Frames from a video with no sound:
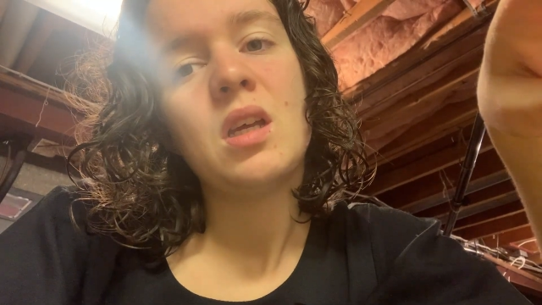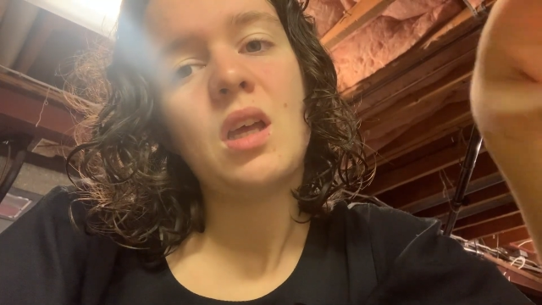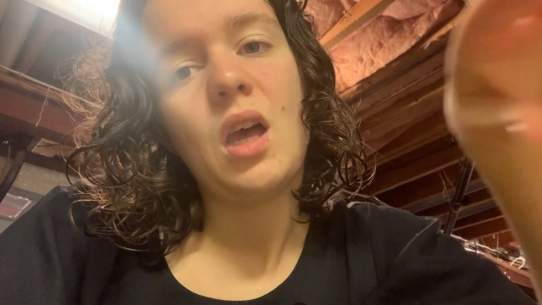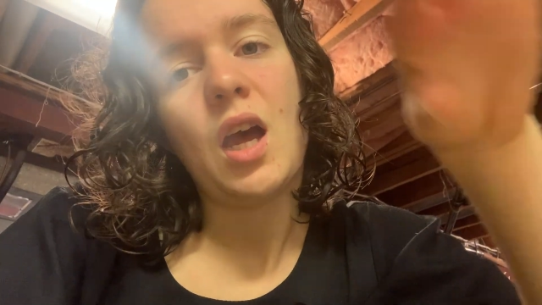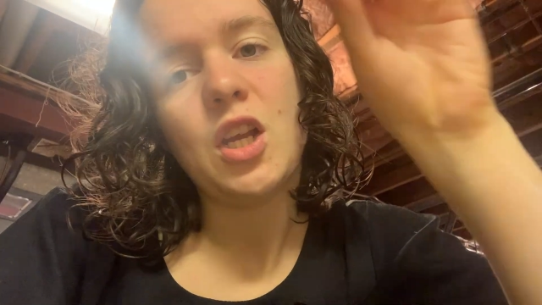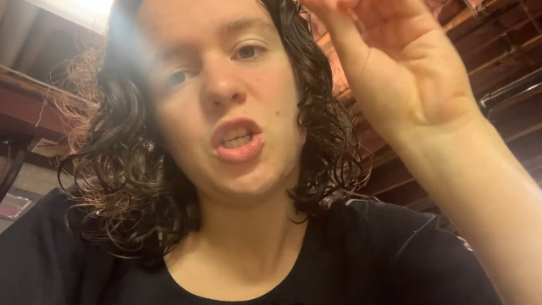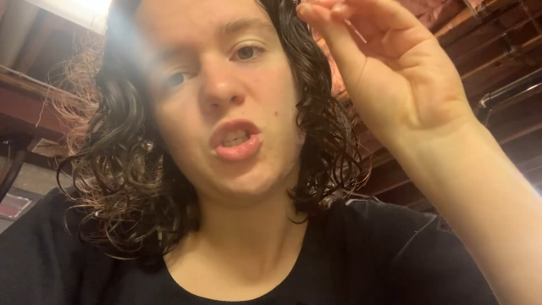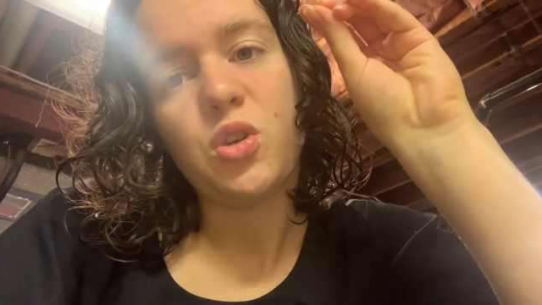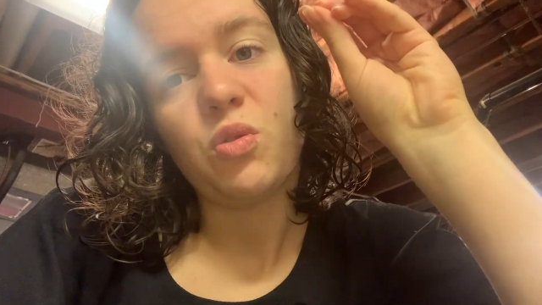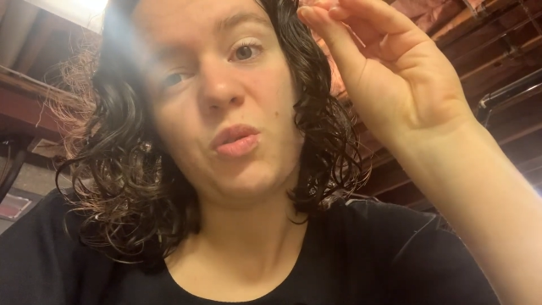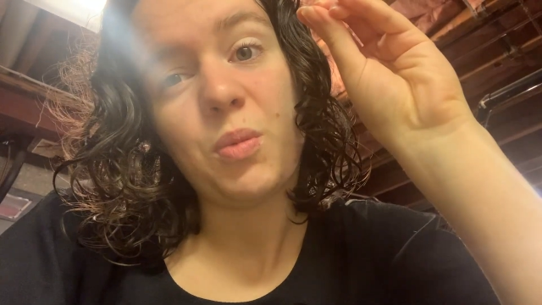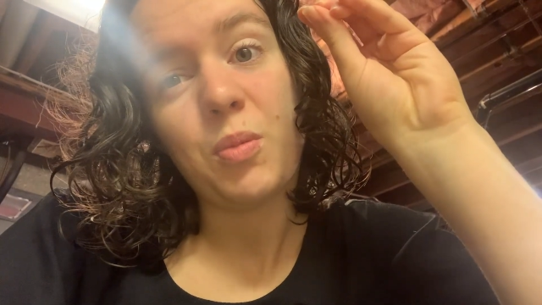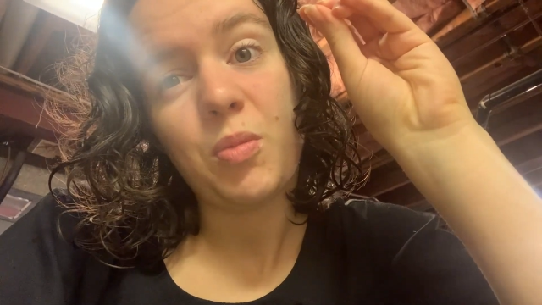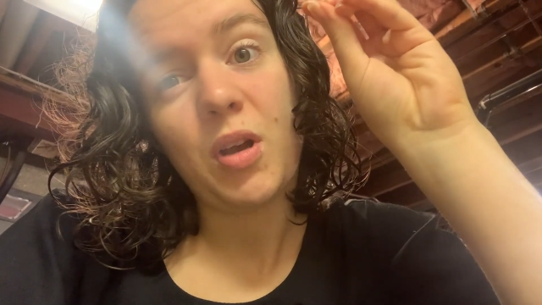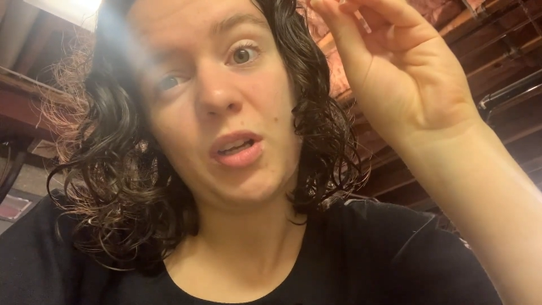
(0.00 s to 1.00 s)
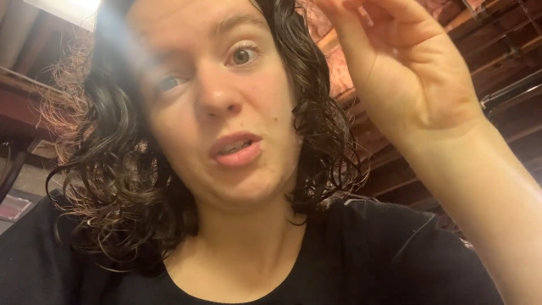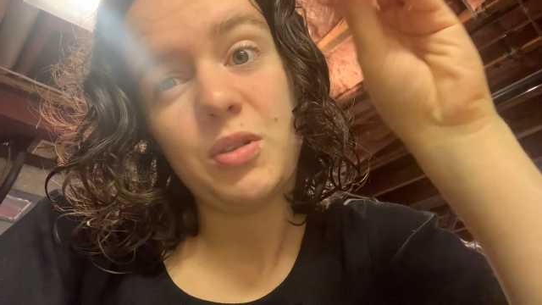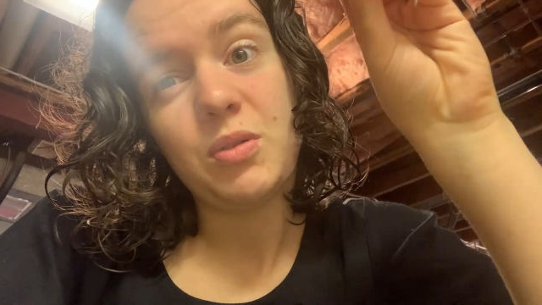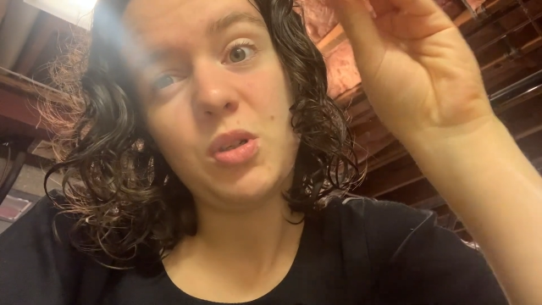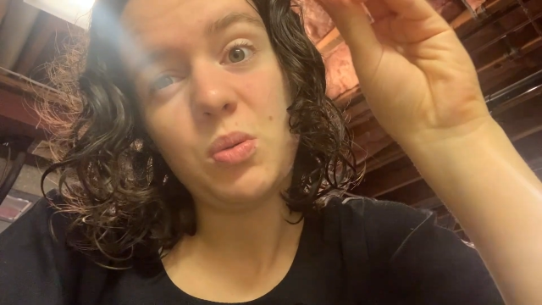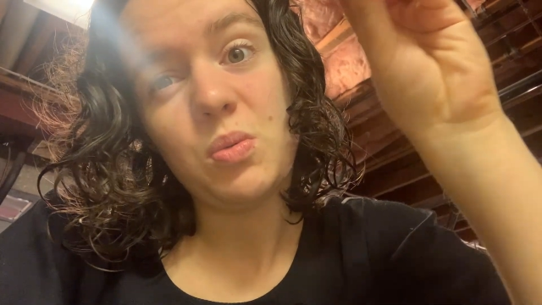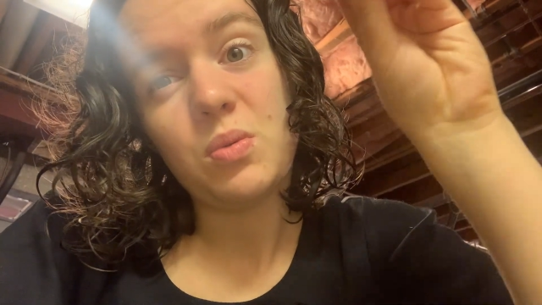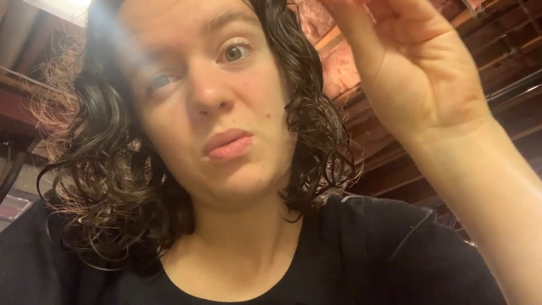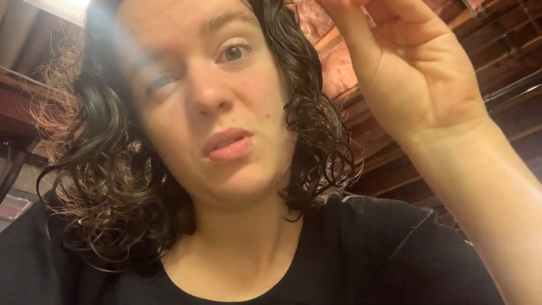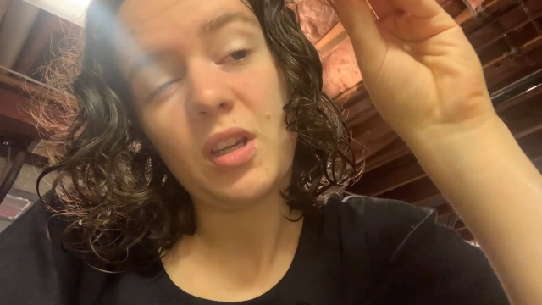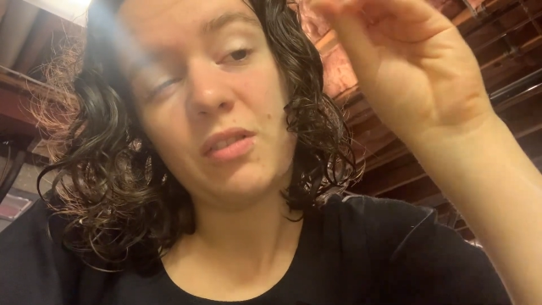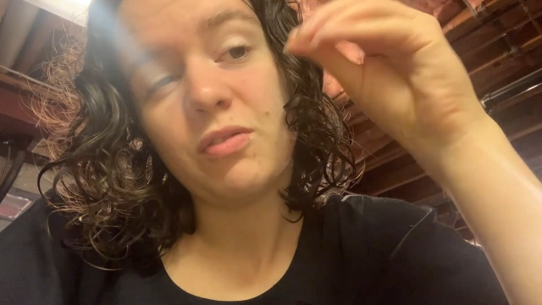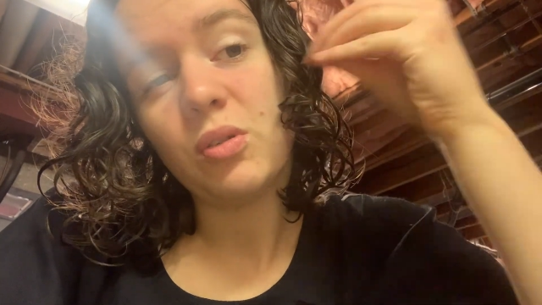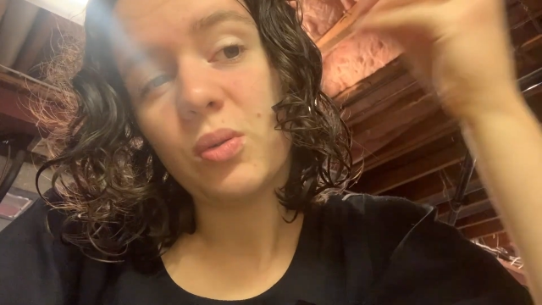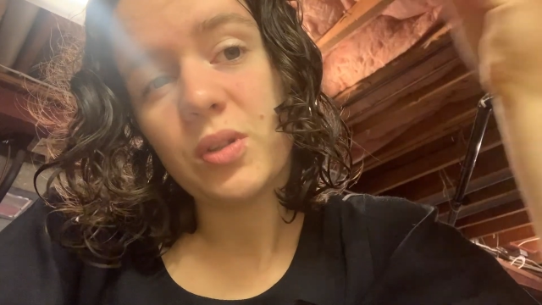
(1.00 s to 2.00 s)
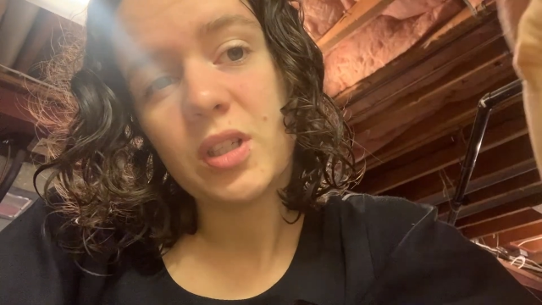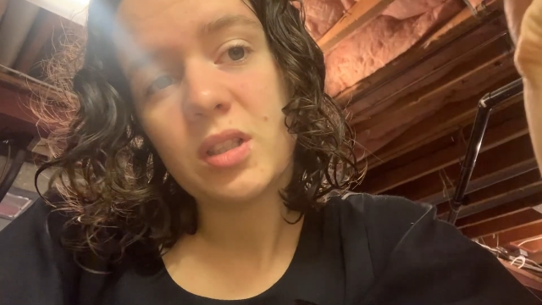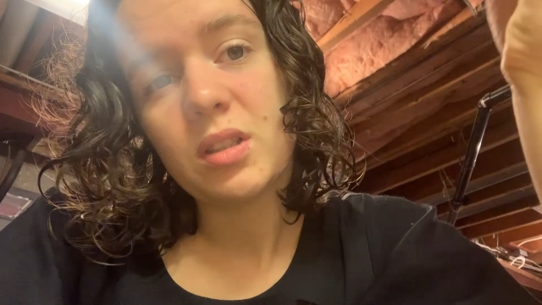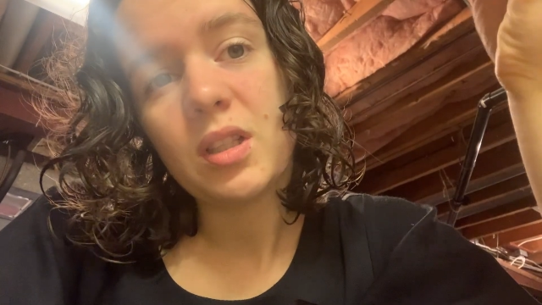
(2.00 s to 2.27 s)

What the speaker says: I just don't remember how to fold it.